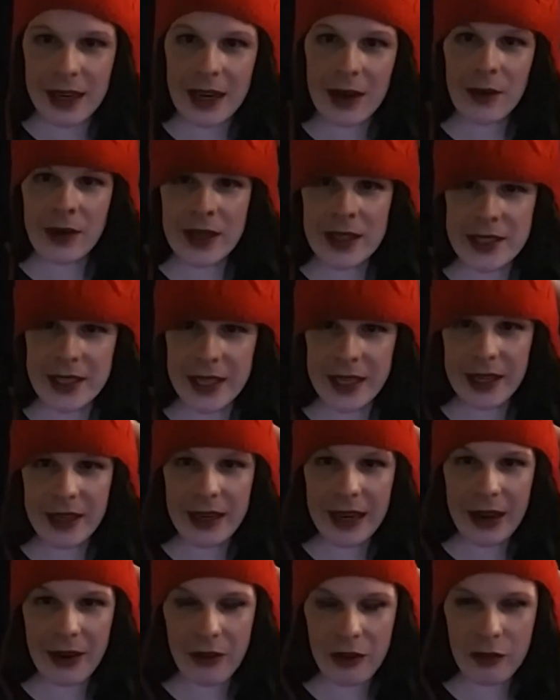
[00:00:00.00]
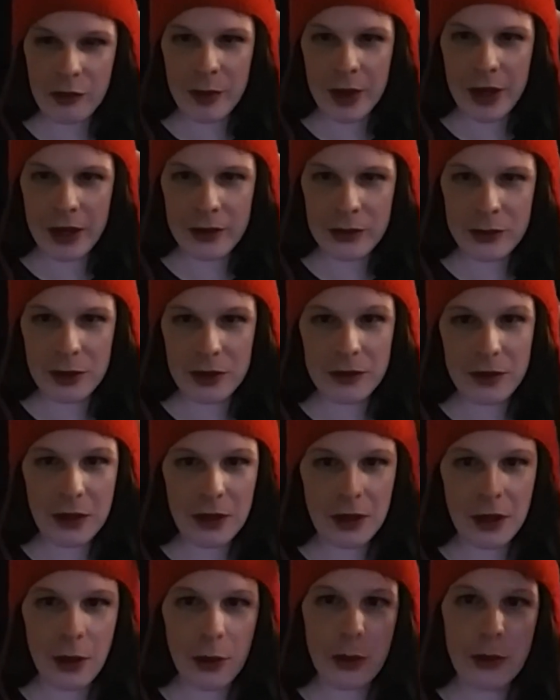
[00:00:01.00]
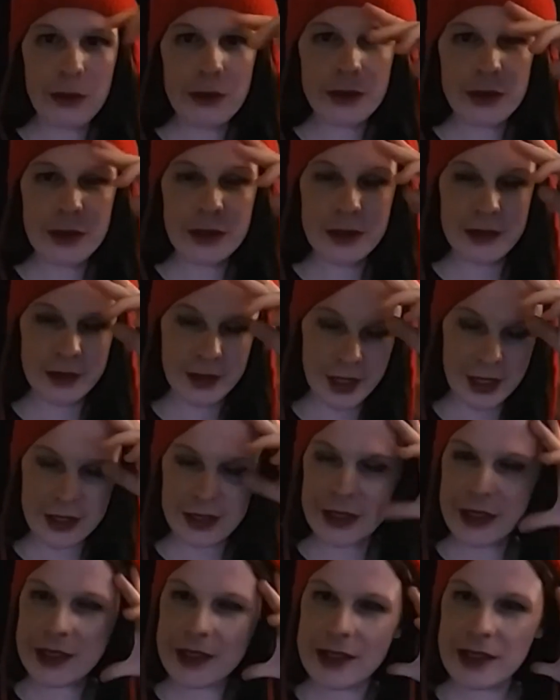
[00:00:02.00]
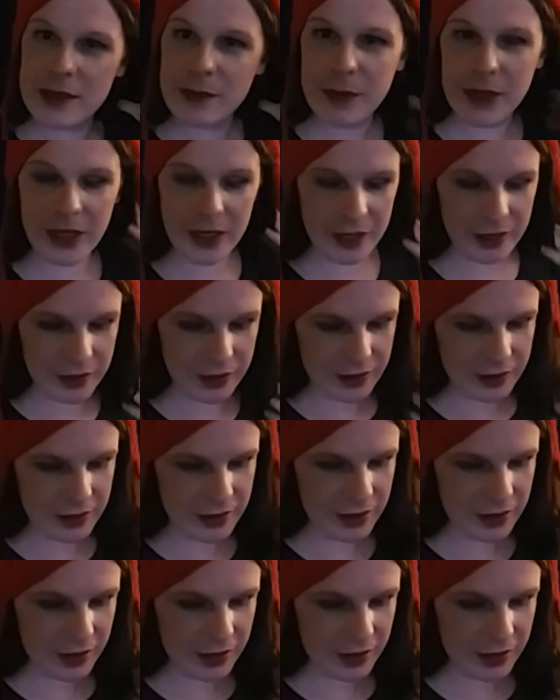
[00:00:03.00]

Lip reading: want to take it out of my sort of clothes, at least, because,